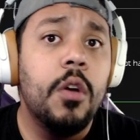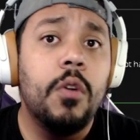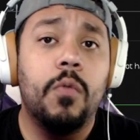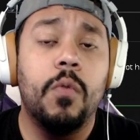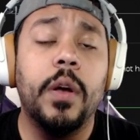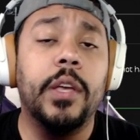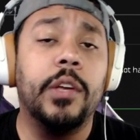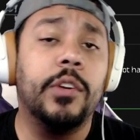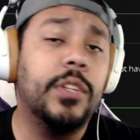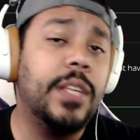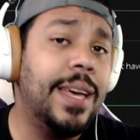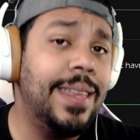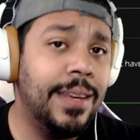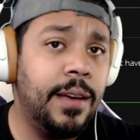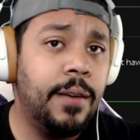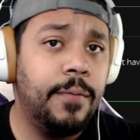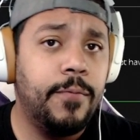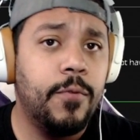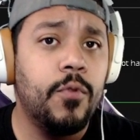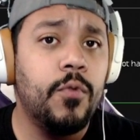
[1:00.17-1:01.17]
what you're signing
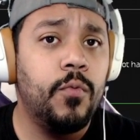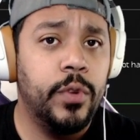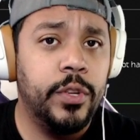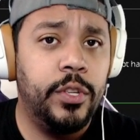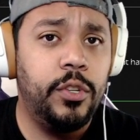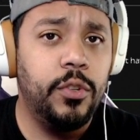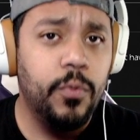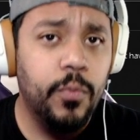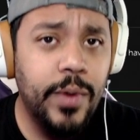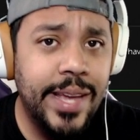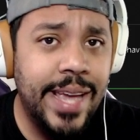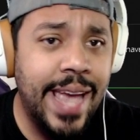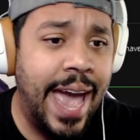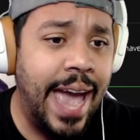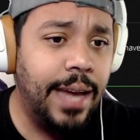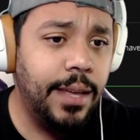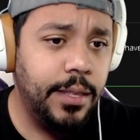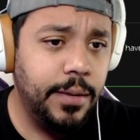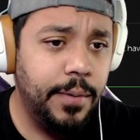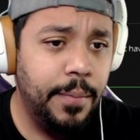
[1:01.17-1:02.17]
up for. Once you
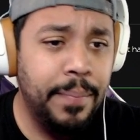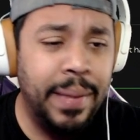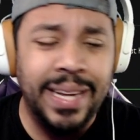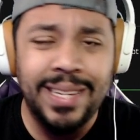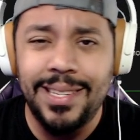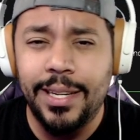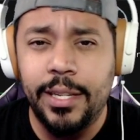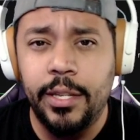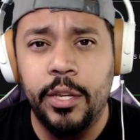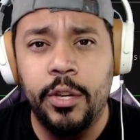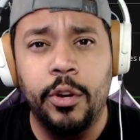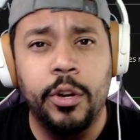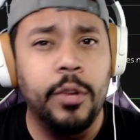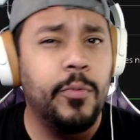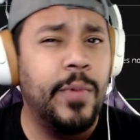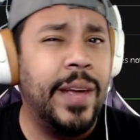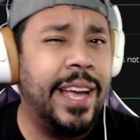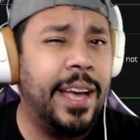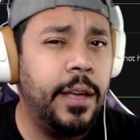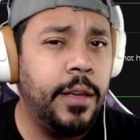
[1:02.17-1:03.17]
react, basically
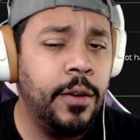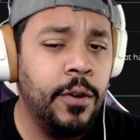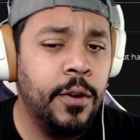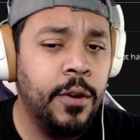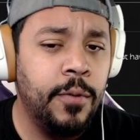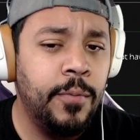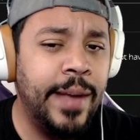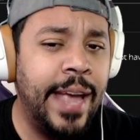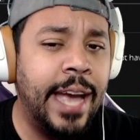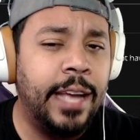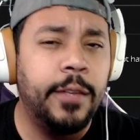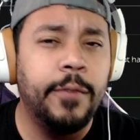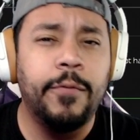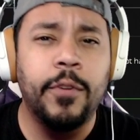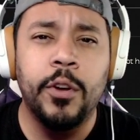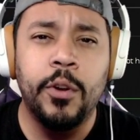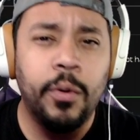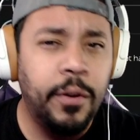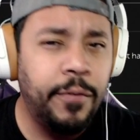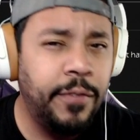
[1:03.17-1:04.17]
you're reacting for
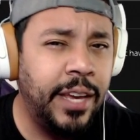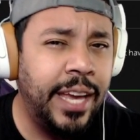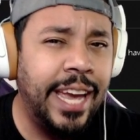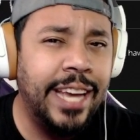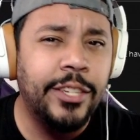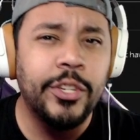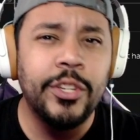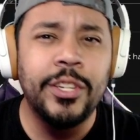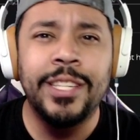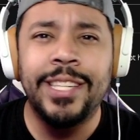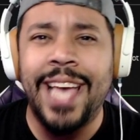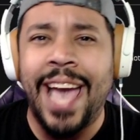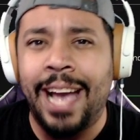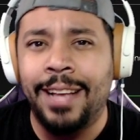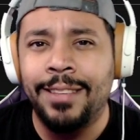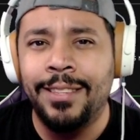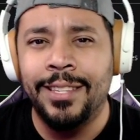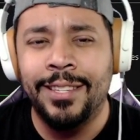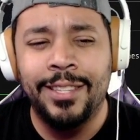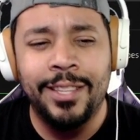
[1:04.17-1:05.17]
notifications,
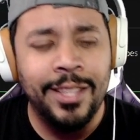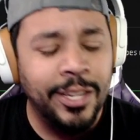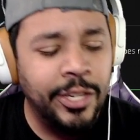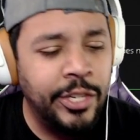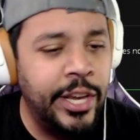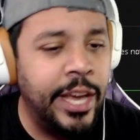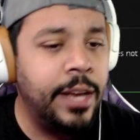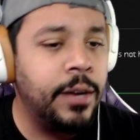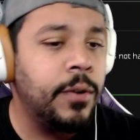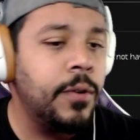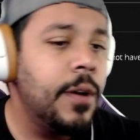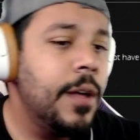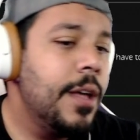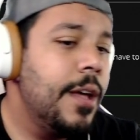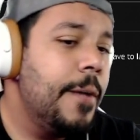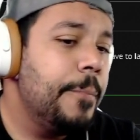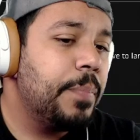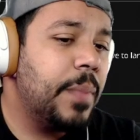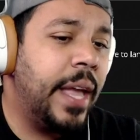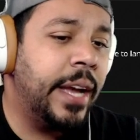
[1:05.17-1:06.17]
access to the channel,
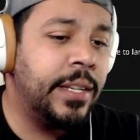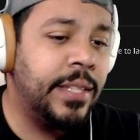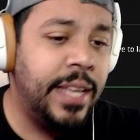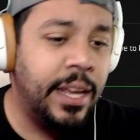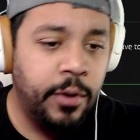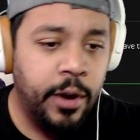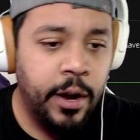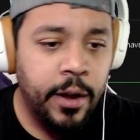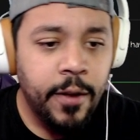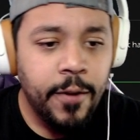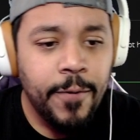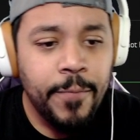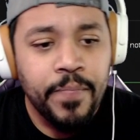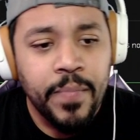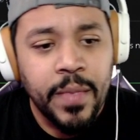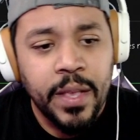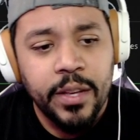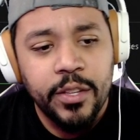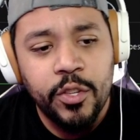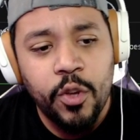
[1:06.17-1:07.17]
etc.
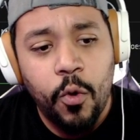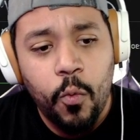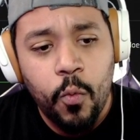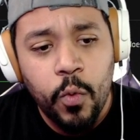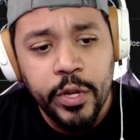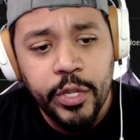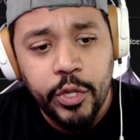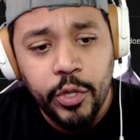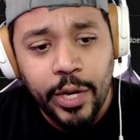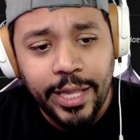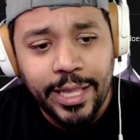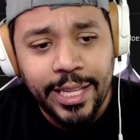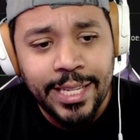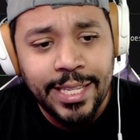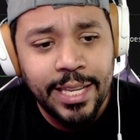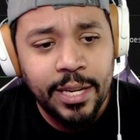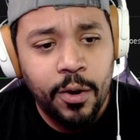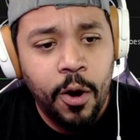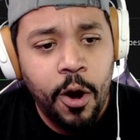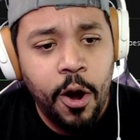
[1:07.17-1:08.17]
So once you hit this
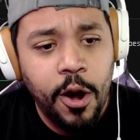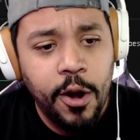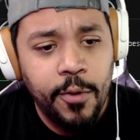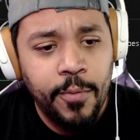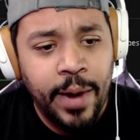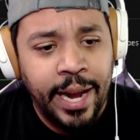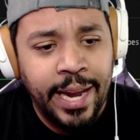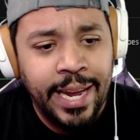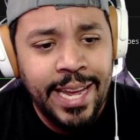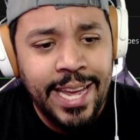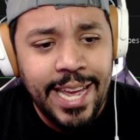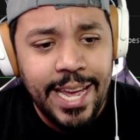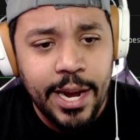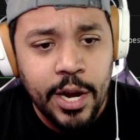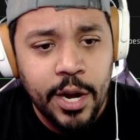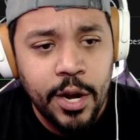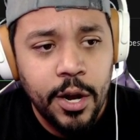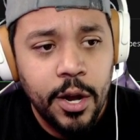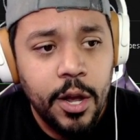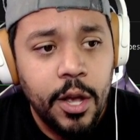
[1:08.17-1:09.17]
little heart right
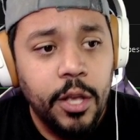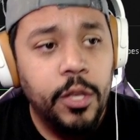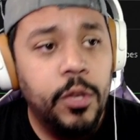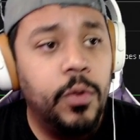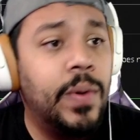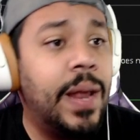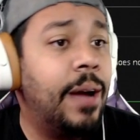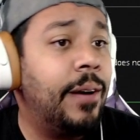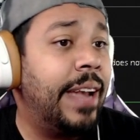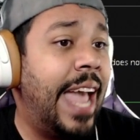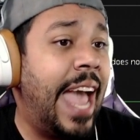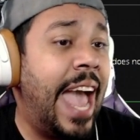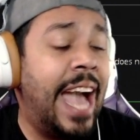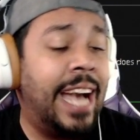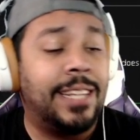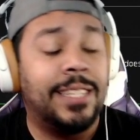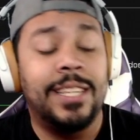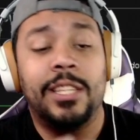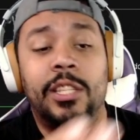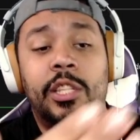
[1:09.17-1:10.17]
here, you now get
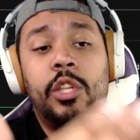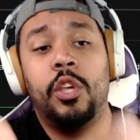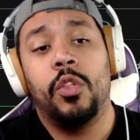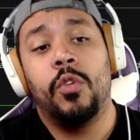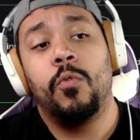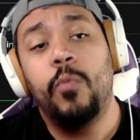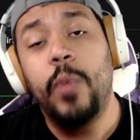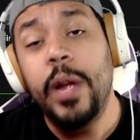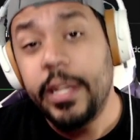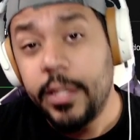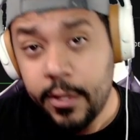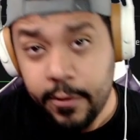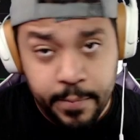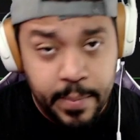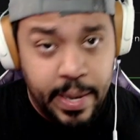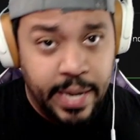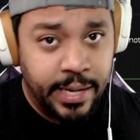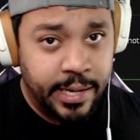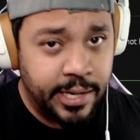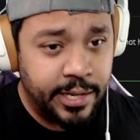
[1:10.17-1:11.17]
access to the rest of
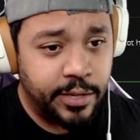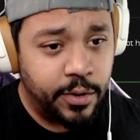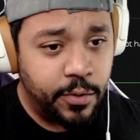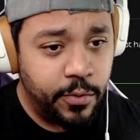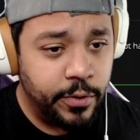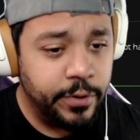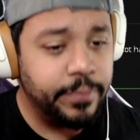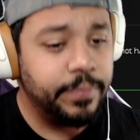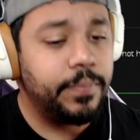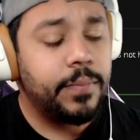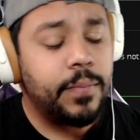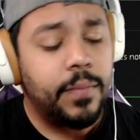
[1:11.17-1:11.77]
my Discord.